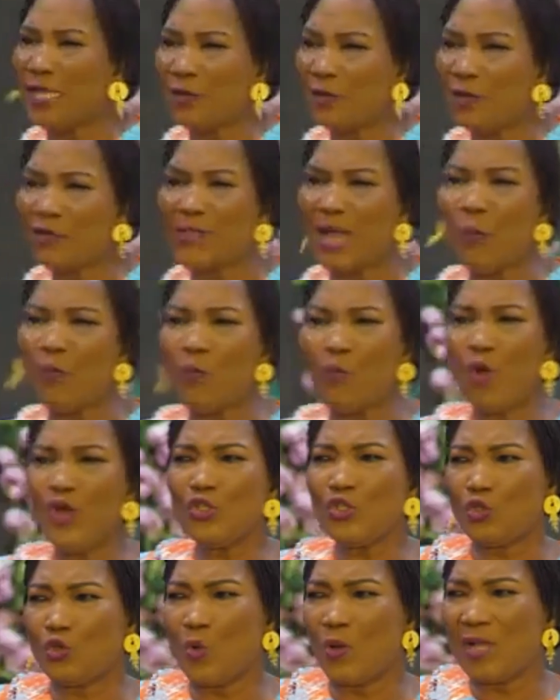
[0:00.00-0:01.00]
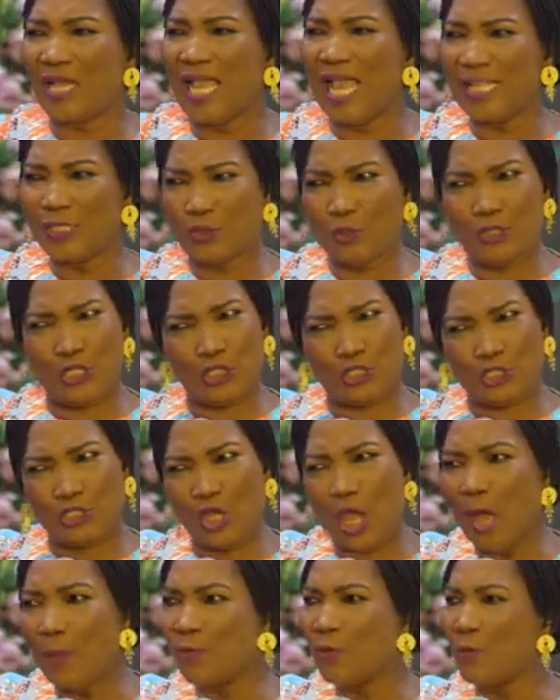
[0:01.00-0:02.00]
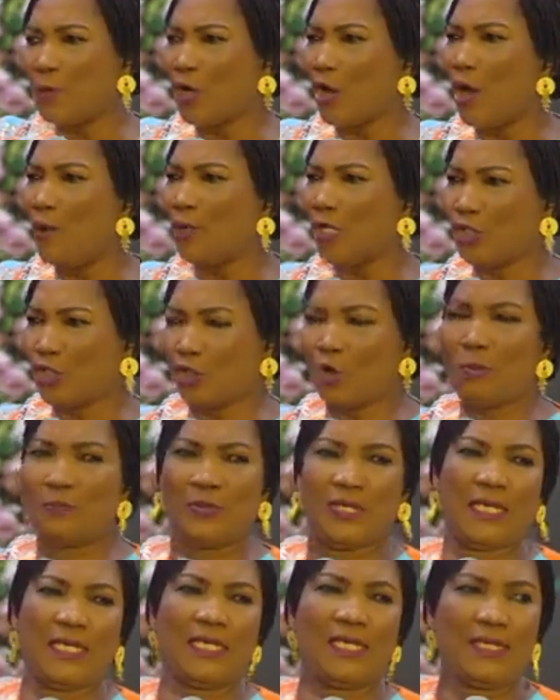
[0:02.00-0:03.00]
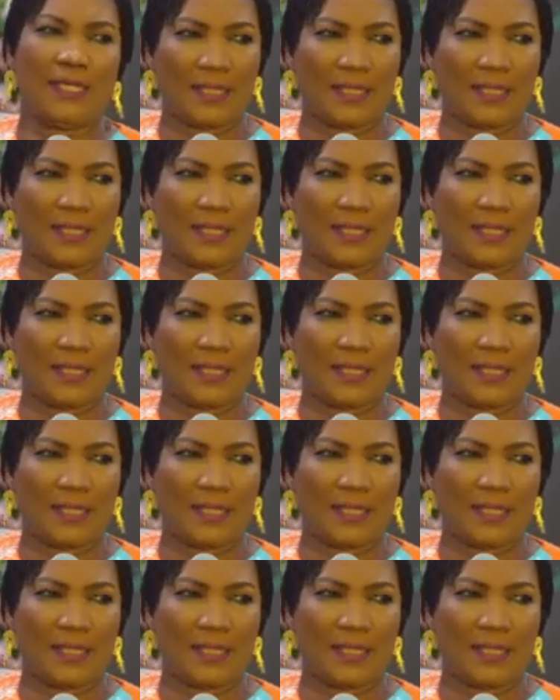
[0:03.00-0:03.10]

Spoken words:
ago that once you get to the top, you become a topic.